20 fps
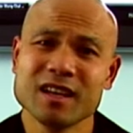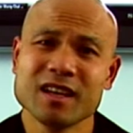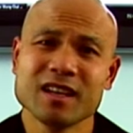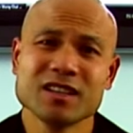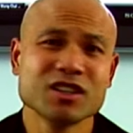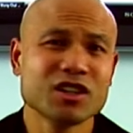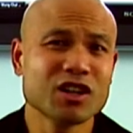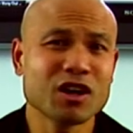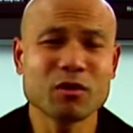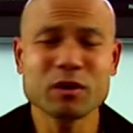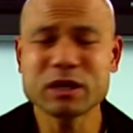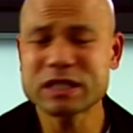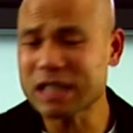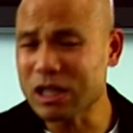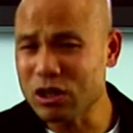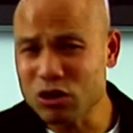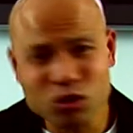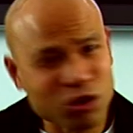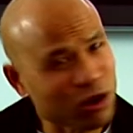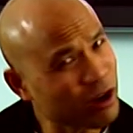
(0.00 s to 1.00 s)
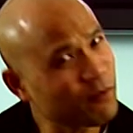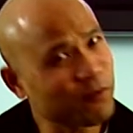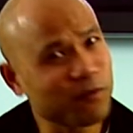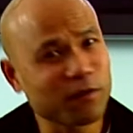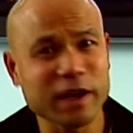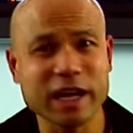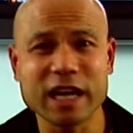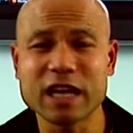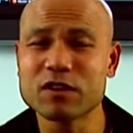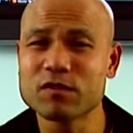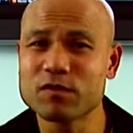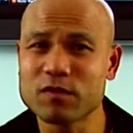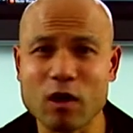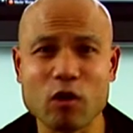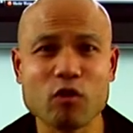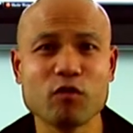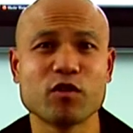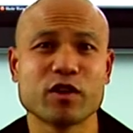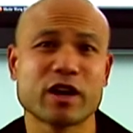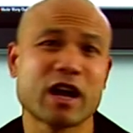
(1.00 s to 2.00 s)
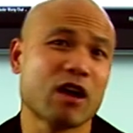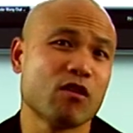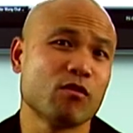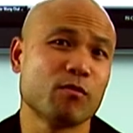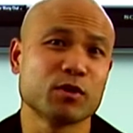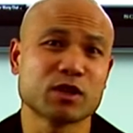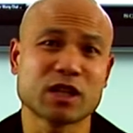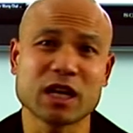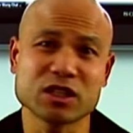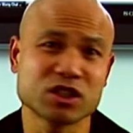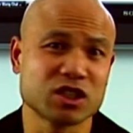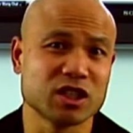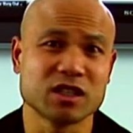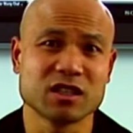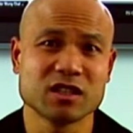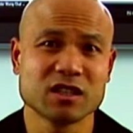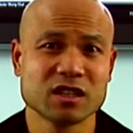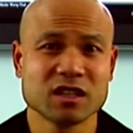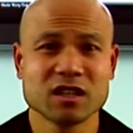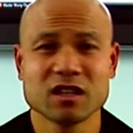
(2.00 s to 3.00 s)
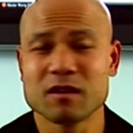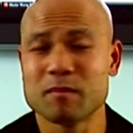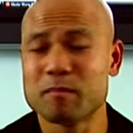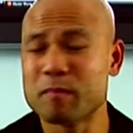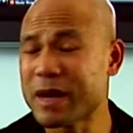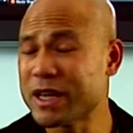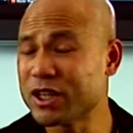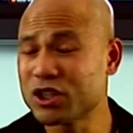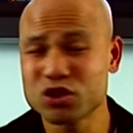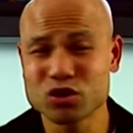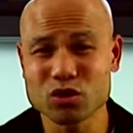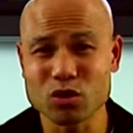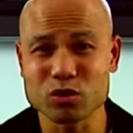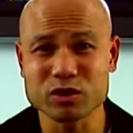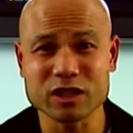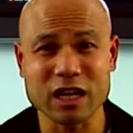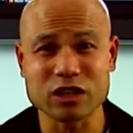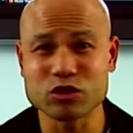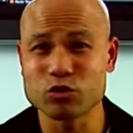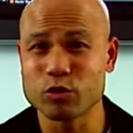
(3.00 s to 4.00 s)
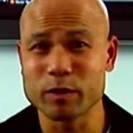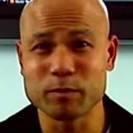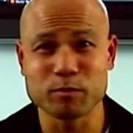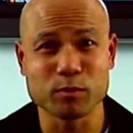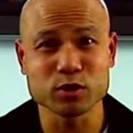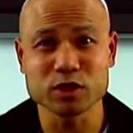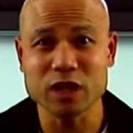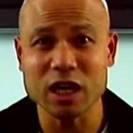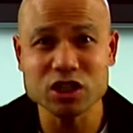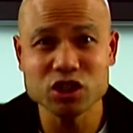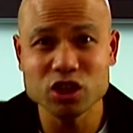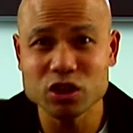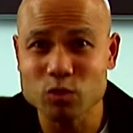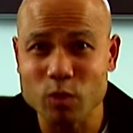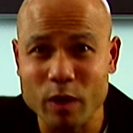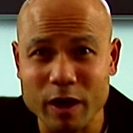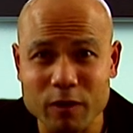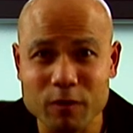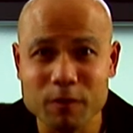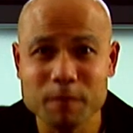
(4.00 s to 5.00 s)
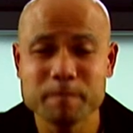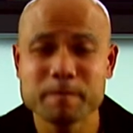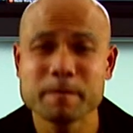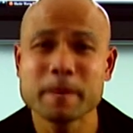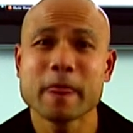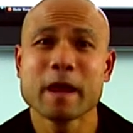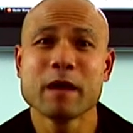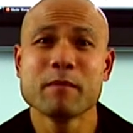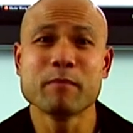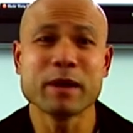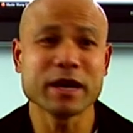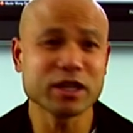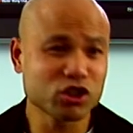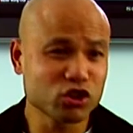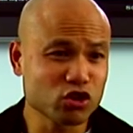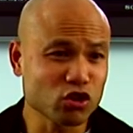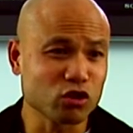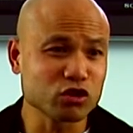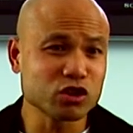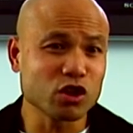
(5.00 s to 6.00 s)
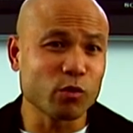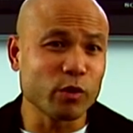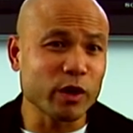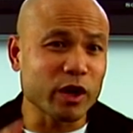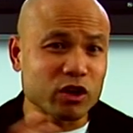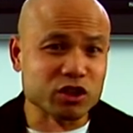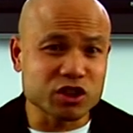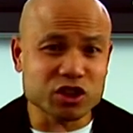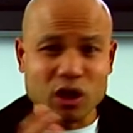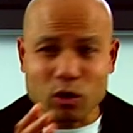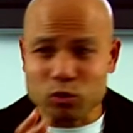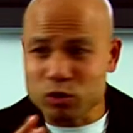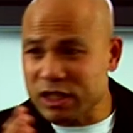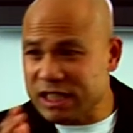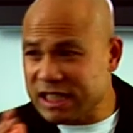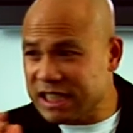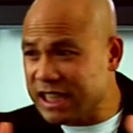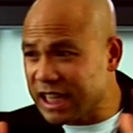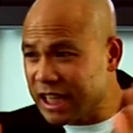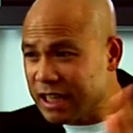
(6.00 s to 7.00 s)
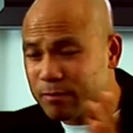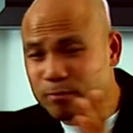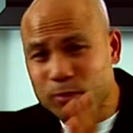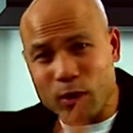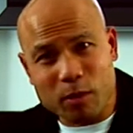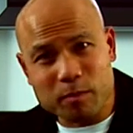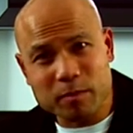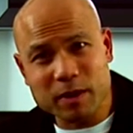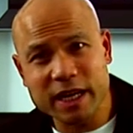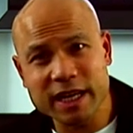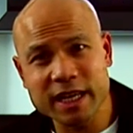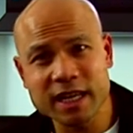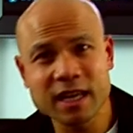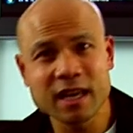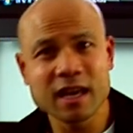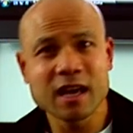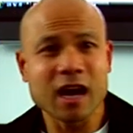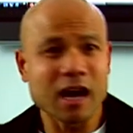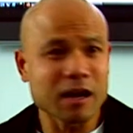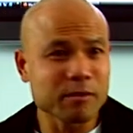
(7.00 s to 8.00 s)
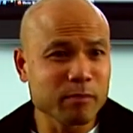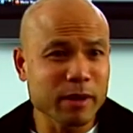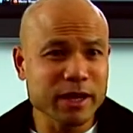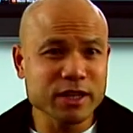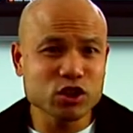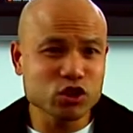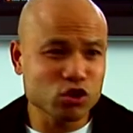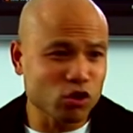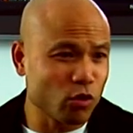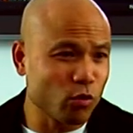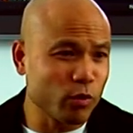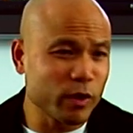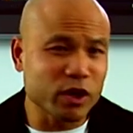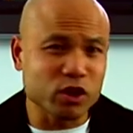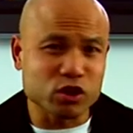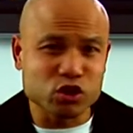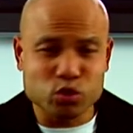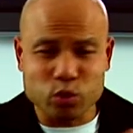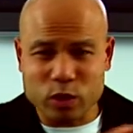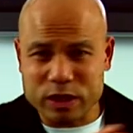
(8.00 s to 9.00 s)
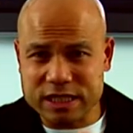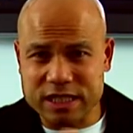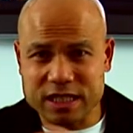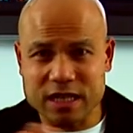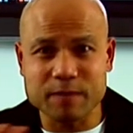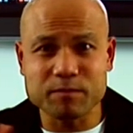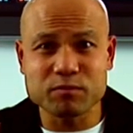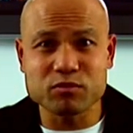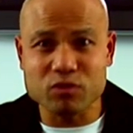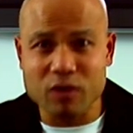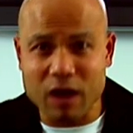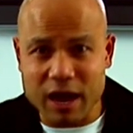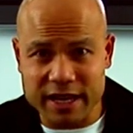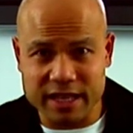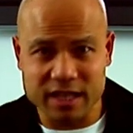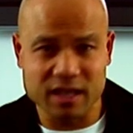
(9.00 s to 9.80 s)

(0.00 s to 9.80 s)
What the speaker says: You know, it's a lot of thing involved on our production. Make sure that we production well. Make sure that we got Joe the scene properly and make sure we got dressed up right.